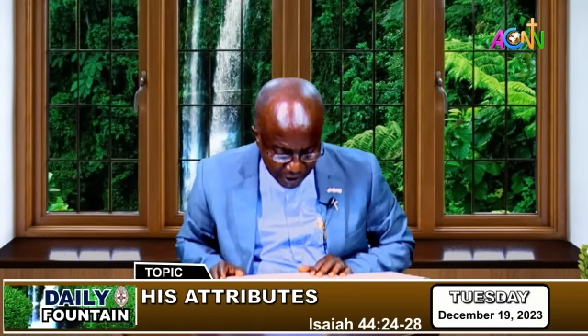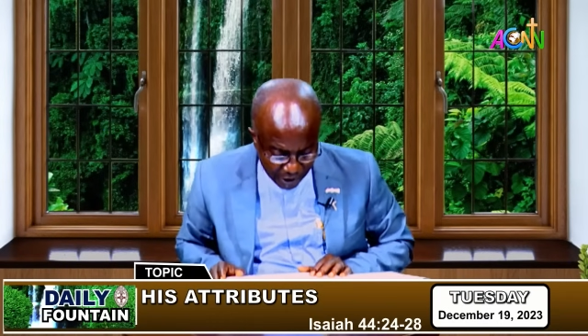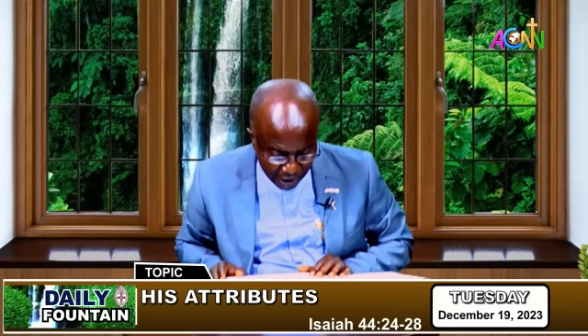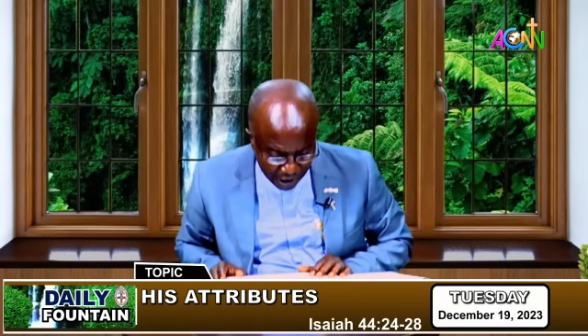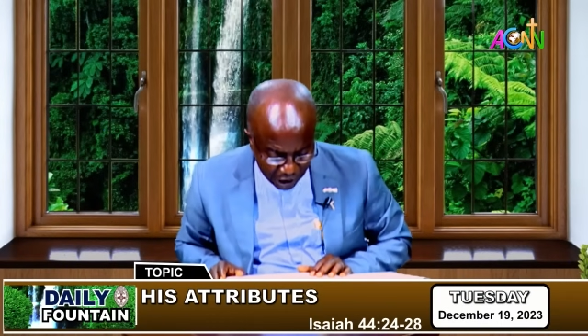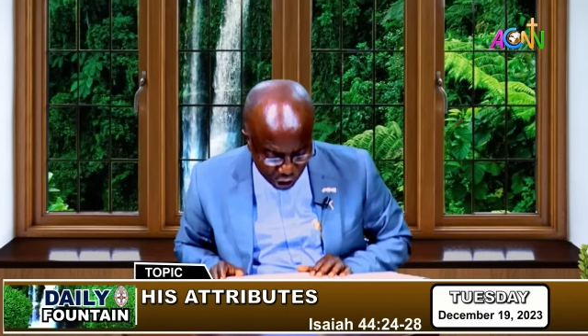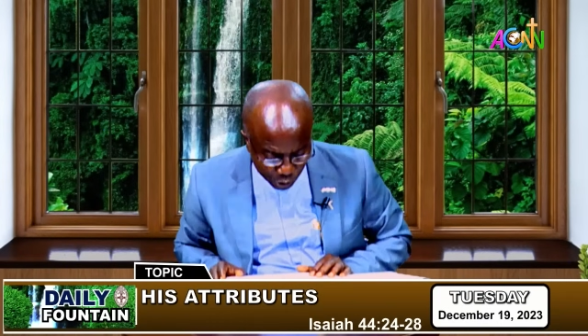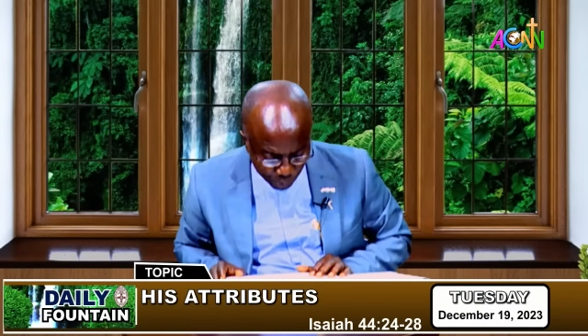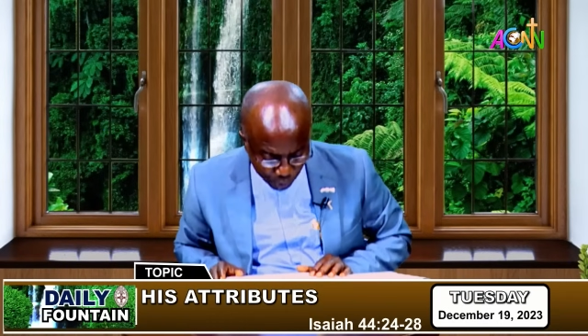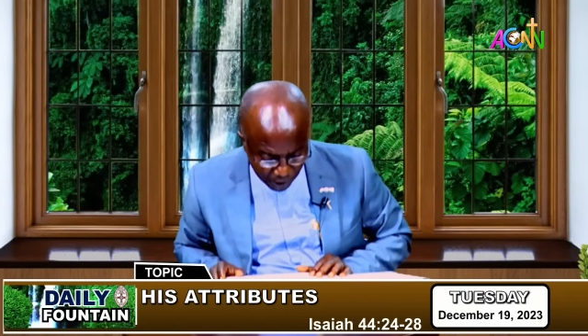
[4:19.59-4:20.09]

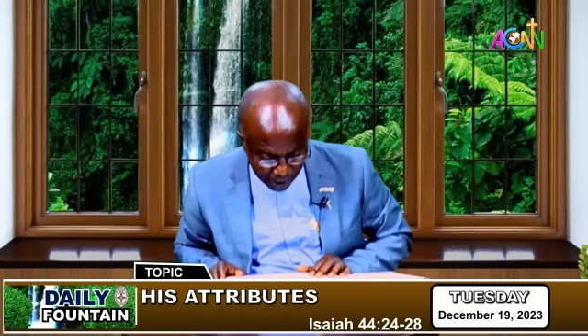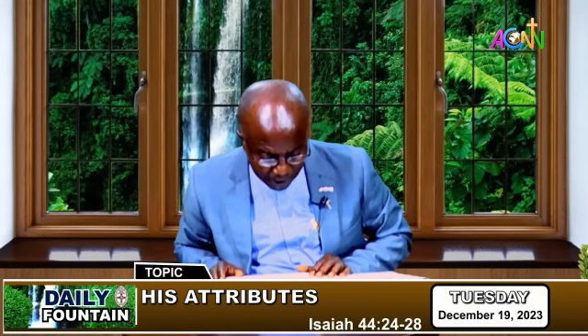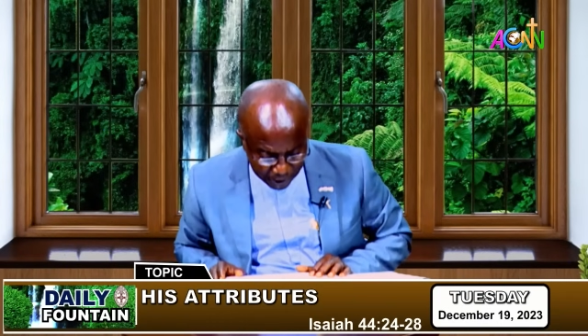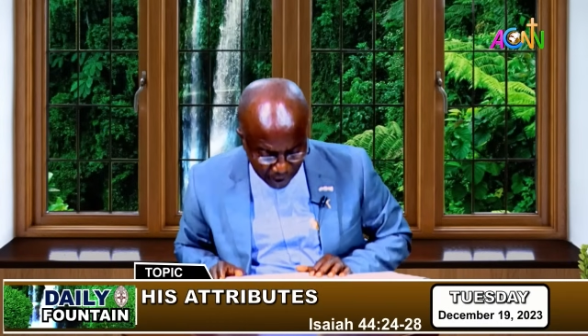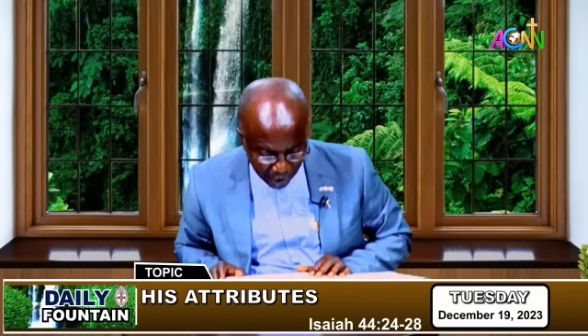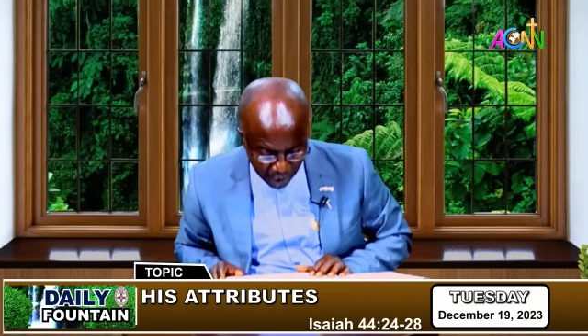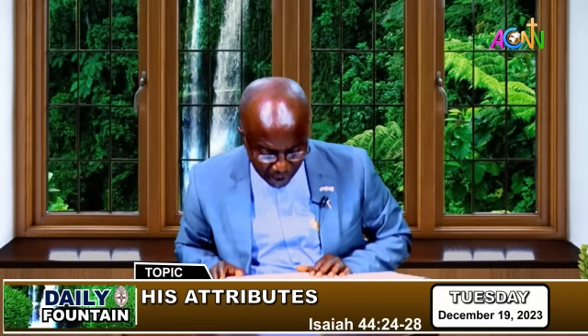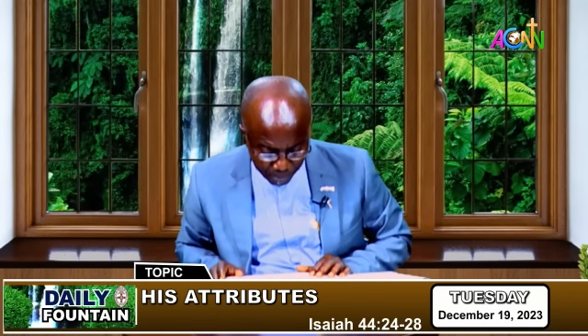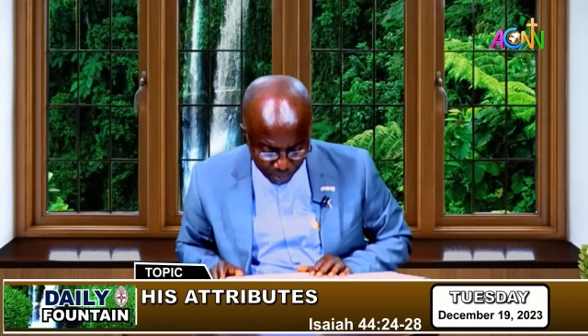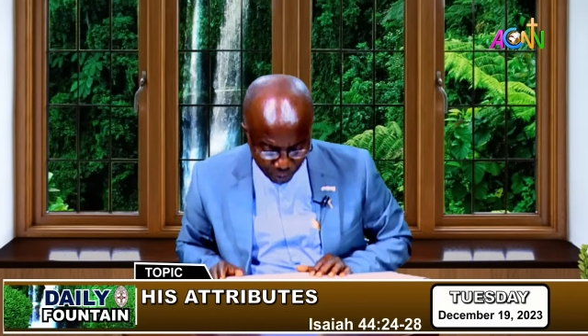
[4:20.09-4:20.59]
he
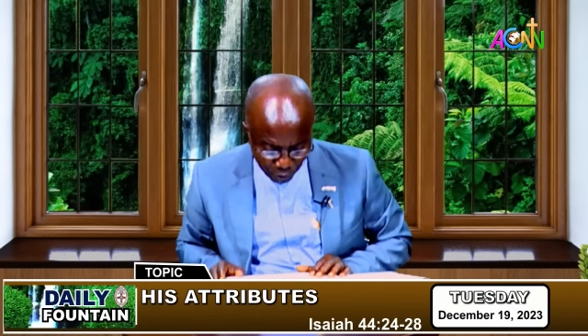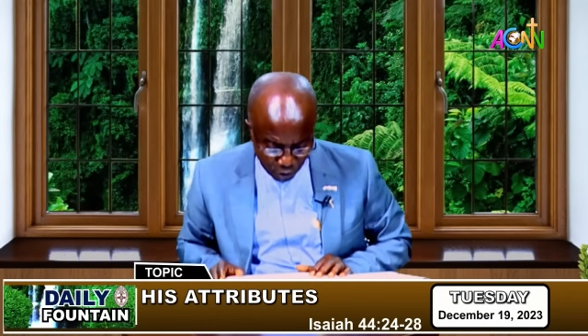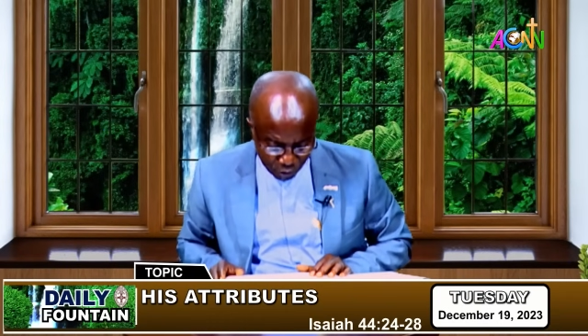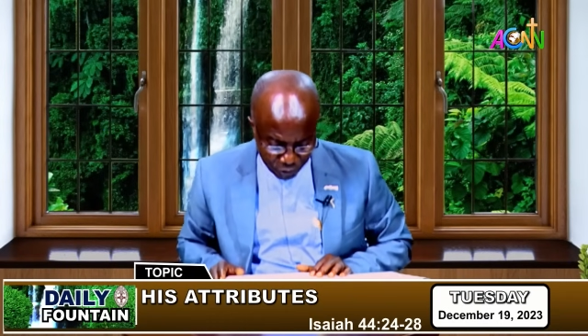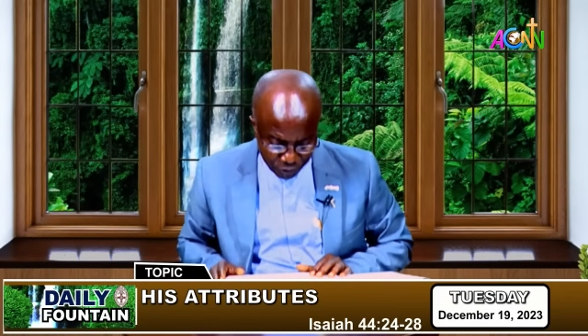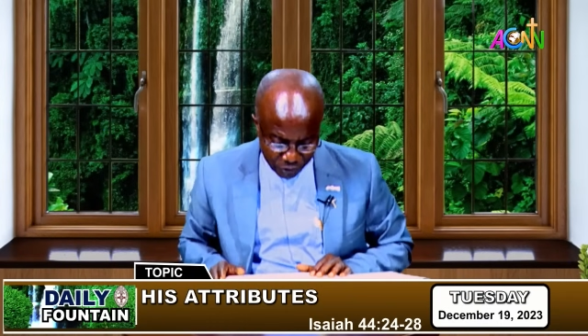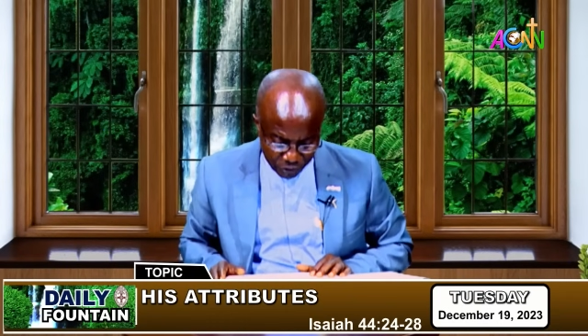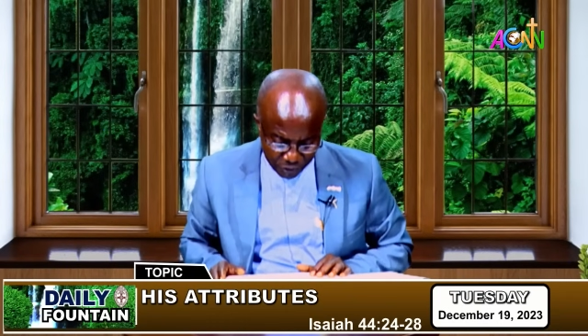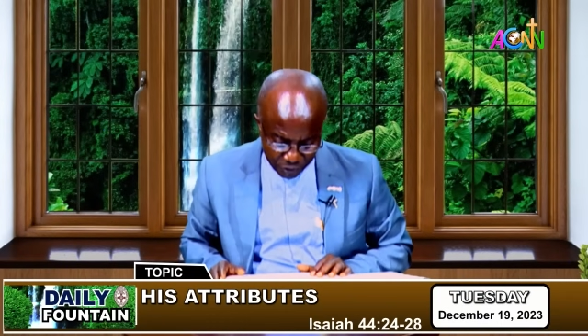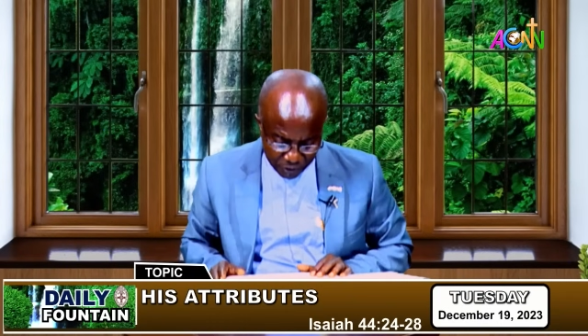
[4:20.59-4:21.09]
spread
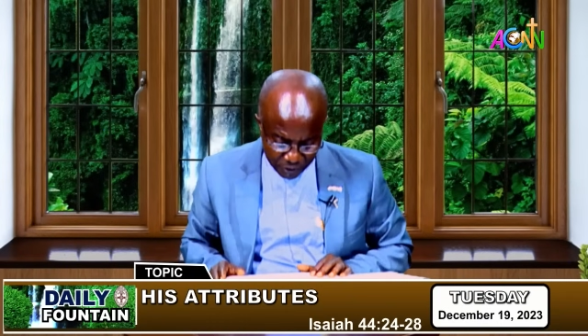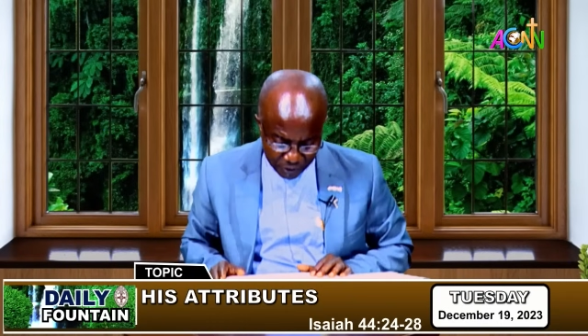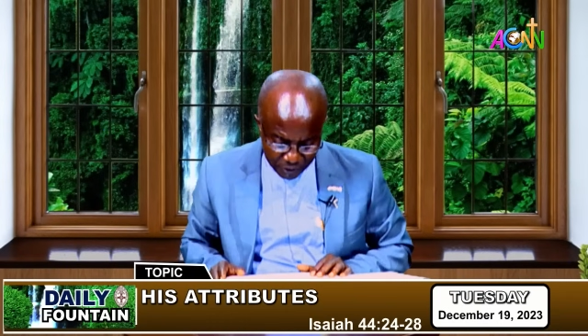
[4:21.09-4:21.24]
abroad